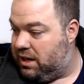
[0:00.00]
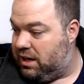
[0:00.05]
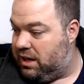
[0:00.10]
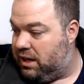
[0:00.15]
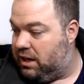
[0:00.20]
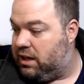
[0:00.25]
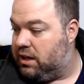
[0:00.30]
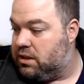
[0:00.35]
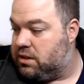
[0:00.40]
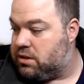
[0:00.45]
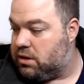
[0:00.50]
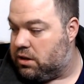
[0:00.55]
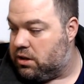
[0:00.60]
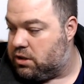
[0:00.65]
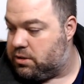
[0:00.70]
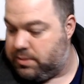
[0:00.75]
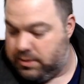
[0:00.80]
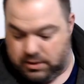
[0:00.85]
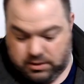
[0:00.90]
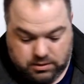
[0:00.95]
it
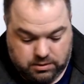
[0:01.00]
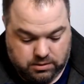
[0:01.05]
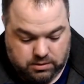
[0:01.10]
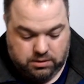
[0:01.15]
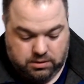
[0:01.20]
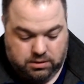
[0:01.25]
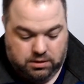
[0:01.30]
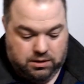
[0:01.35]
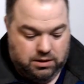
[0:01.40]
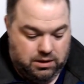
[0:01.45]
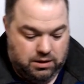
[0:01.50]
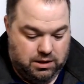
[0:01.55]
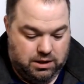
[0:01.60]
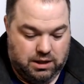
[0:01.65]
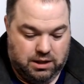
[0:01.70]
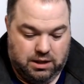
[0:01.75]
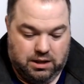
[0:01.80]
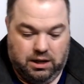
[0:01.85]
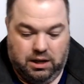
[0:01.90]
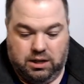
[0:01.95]
concerns me.
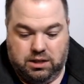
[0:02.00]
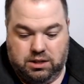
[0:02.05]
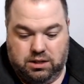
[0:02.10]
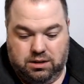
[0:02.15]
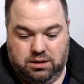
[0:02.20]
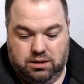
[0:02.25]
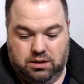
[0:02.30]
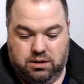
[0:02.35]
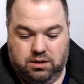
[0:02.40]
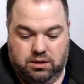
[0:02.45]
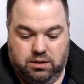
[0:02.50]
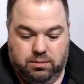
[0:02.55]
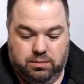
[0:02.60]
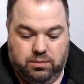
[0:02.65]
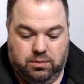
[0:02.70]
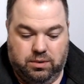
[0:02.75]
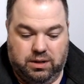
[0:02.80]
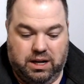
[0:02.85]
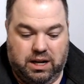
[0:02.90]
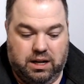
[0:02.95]
And it
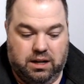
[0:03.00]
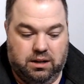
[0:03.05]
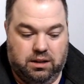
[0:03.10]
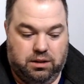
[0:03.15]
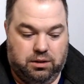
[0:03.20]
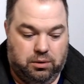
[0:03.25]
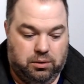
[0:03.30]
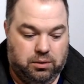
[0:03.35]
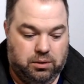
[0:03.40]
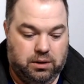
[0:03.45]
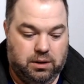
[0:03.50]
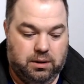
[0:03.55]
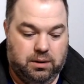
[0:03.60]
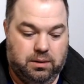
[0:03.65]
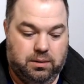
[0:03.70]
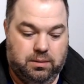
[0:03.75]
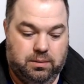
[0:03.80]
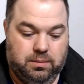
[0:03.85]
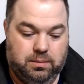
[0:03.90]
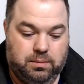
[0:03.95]
got through
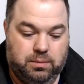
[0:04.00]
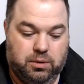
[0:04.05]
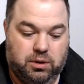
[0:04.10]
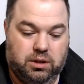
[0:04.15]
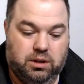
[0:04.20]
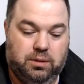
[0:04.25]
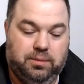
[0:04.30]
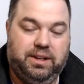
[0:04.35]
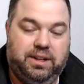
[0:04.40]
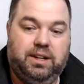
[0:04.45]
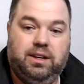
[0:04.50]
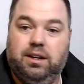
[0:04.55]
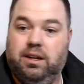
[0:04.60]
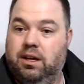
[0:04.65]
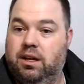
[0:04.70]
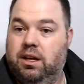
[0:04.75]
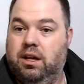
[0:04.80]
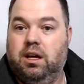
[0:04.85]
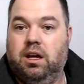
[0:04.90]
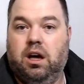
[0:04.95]
the book a little bit.
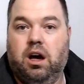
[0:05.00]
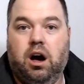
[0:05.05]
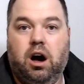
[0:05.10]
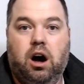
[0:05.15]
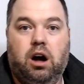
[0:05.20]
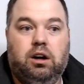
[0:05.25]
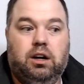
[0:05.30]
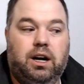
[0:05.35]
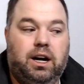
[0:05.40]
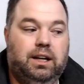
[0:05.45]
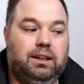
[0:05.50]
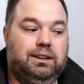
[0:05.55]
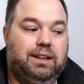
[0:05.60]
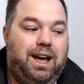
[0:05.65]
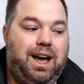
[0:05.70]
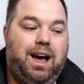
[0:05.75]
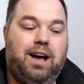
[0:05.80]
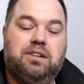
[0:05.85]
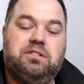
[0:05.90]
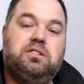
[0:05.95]
Alright,
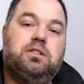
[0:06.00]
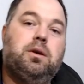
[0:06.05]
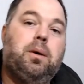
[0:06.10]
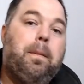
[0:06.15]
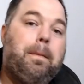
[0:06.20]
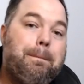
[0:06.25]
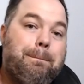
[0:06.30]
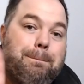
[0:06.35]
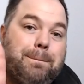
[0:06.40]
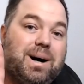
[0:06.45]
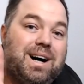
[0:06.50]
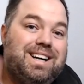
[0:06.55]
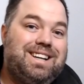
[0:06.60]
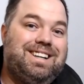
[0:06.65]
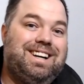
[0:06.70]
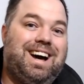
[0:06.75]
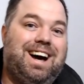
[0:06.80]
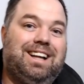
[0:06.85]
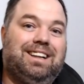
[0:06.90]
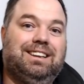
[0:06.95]
last
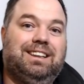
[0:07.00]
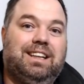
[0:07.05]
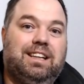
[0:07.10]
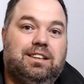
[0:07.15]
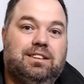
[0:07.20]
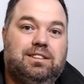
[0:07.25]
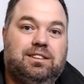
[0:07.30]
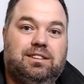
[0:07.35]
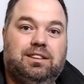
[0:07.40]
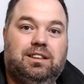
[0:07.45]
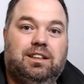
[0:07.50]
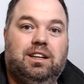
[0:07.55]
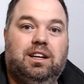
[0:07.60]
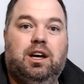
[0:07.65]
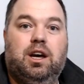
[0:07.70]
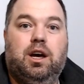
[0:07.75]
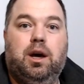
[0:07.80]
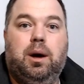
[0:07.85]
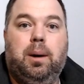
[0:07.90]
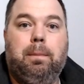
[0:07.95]
but not least,
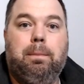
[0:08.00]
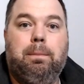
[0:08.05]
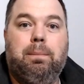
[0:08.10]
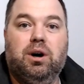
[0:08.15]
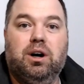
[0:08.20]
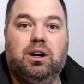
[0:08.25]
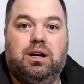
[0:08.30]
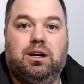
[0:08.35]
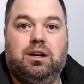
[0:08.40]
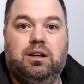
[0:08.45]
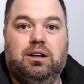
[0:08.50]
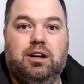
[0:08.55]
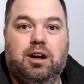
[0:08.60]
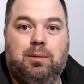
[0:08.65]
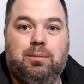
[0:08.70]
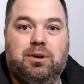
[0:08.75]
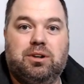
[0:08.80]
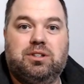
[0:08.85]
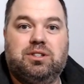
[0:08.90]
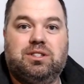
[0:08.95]
book
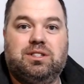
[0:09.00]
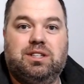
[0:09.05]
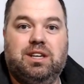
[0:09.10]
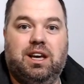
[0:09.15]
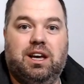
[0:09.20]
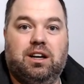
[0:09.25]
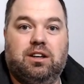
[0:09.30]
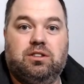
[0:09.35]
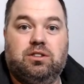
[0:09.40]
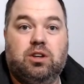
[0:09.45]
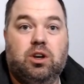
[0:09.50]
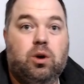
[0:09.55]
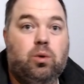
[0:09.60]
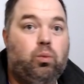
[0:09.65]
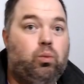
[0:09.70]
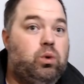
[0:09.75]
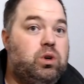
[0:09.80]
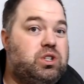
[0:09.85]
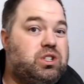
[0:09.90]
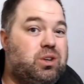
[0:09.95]
number 6,
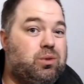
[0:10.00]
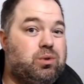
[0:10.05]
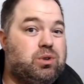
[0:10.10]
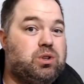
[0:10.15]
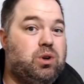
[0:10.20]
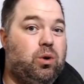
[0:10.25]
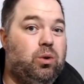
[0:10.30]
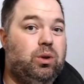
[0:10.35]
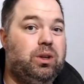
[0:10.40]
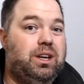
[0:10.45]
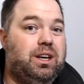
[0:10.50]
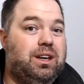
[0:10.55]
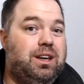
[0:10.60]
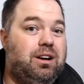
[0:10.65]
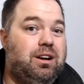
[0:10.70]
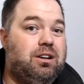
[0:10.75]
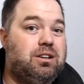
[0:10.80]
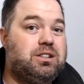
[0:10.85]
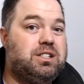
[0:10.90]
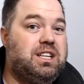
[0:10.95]
which there was only a
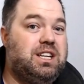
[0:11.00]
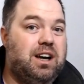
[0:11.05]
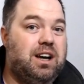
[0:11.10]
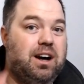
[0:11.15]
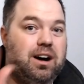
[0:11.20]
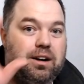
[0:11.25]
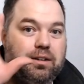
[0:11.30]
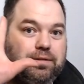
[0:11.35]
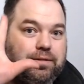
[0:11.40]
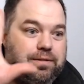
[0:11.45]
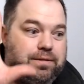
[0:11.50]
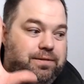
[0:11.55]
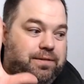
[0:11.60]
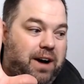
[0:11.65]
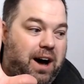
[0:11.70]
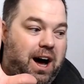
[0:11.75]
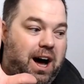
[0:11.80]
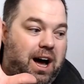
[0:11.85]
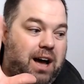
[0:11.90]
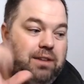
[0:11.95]
guarantee of
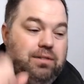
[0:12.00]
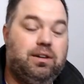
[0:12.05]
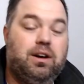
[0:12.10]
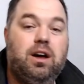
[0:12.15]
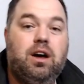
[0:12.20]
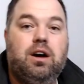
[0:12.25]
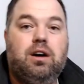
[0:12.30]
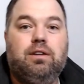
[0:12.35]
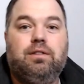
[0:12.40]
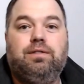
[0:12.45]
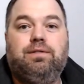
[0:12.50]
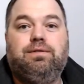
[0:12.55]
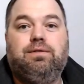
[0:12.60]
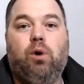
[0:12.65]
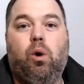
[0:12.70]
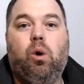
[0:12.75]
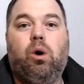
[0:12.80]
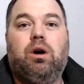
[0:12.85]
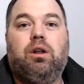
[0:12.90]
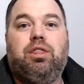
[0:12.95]
5
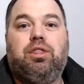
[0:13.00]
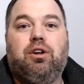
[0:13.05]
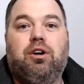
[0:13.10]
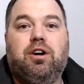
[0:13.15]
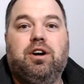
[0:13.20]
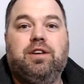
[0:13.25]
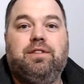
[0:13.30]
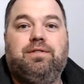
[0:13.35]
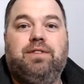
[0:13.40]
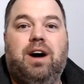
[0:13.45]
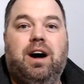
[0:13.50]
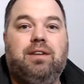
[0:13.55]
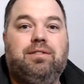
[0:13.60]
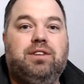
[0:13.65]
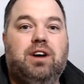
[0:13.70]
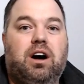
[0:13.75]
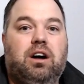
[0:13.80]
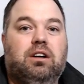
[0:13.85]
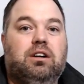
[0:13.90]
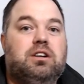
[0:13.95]
for
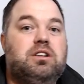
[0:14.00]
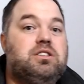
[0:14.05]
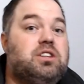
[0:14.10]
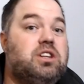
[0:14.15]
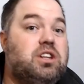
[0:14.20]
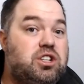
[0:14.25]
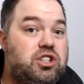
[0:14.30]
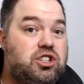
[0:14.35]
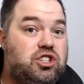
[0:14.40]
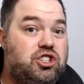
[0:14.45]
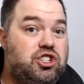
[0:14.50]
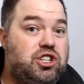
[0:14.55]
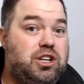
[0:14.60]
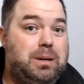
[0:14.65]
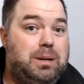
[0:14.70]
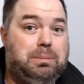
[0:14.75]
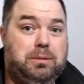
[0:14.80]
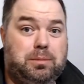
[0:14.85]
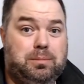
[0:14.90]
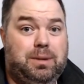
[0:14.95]
$35,
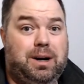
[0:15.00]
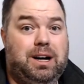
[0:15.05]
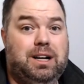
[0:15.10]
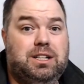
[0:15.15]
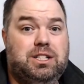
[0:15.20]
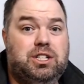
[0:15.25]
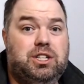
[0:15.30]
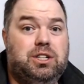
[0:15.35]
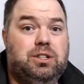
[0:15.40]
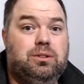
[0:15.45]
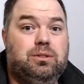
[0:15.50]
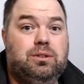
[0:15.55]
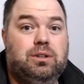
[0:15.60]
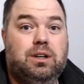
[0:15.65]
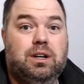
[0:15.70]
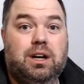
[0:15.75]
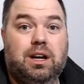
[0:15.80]
shipped, mind you.